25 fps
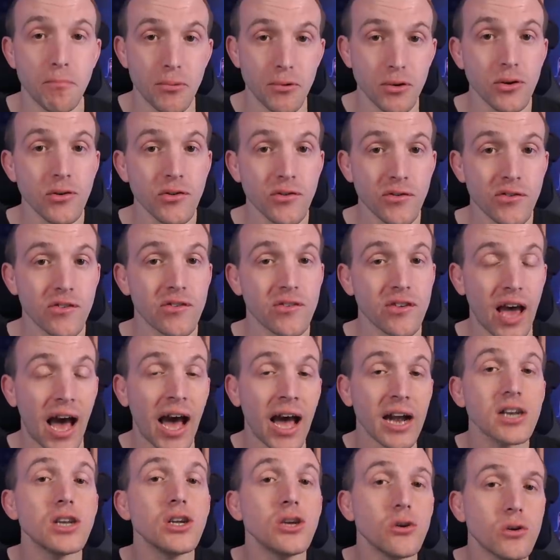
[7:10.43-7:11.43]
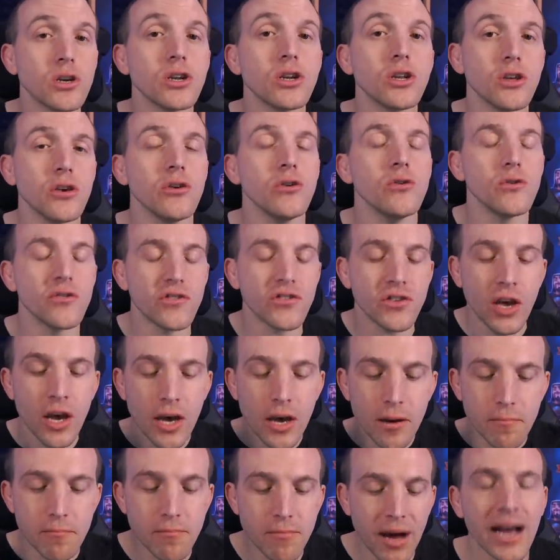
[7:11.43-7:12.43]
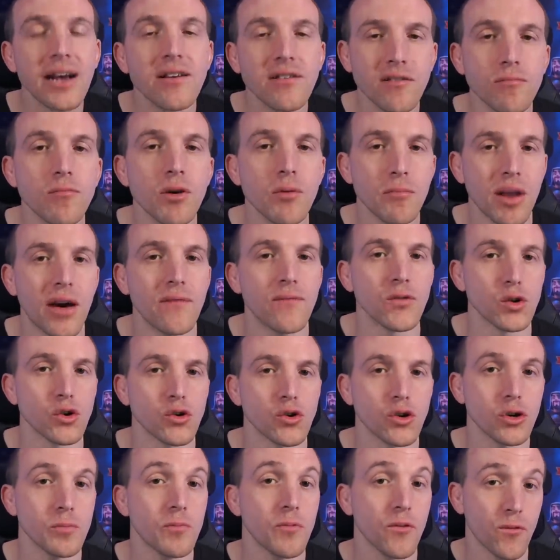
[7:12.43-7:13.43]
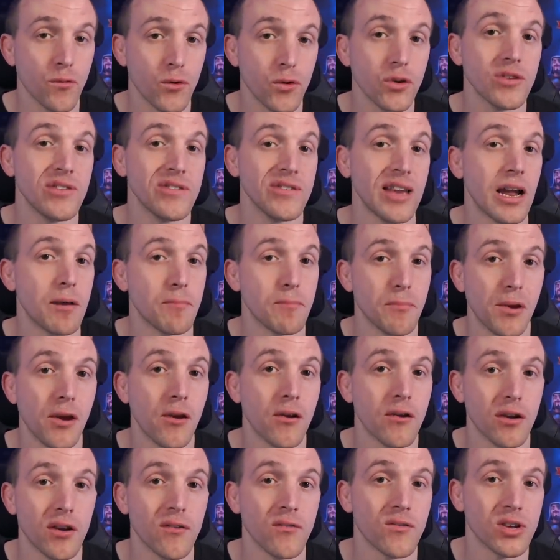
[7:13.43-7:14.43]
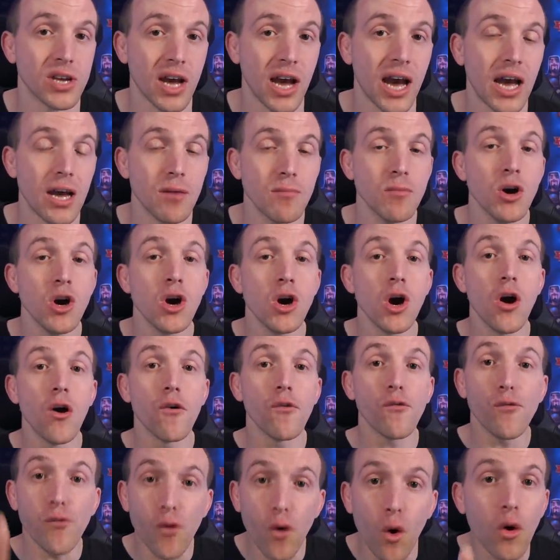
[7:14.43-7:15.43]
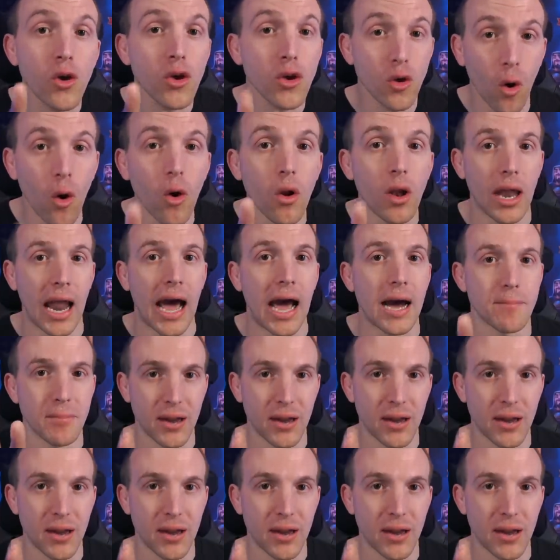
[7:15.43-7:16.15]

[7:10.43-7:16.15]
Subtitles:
boosts and you can use maximum level troops for a set period of time for your lab